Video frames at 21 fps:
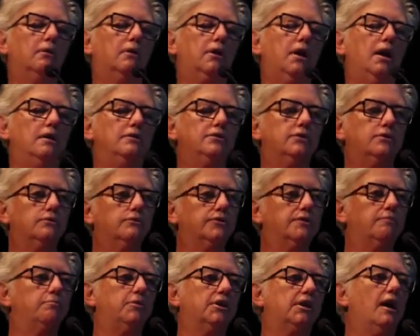councils
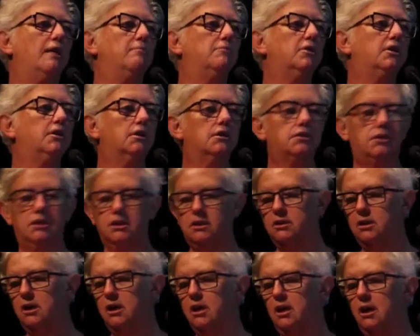have become
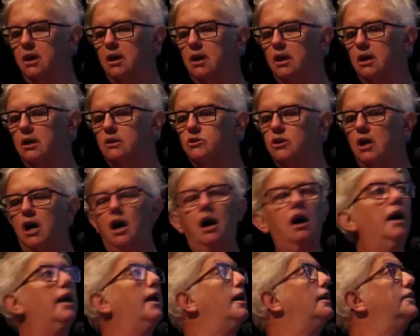addicted to
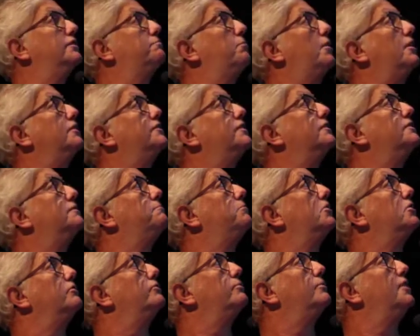high house prices because